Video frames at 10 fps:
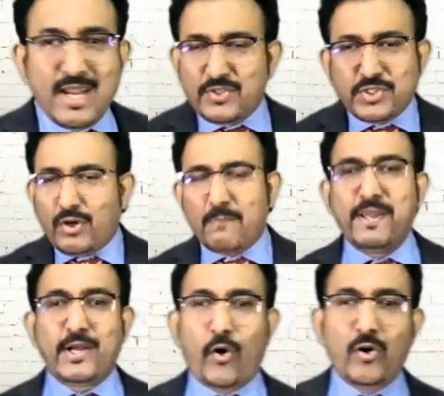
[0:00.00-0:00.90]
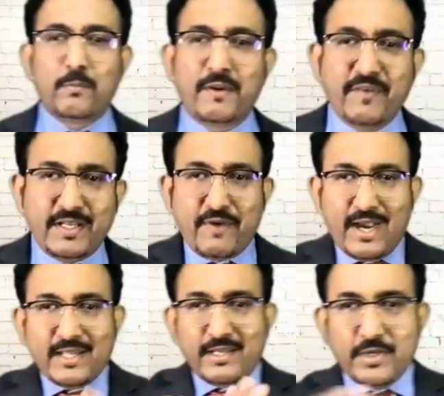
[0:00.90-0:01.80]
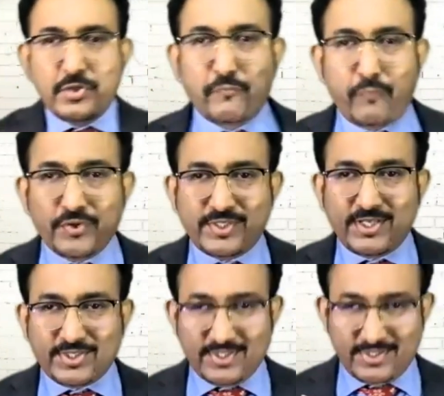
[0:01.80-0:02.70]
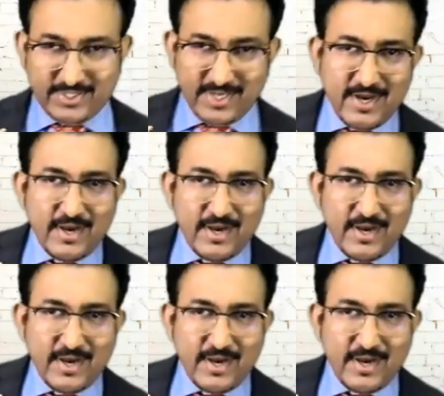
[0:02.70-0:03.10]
It is not a big hall, but we divided it into four sections.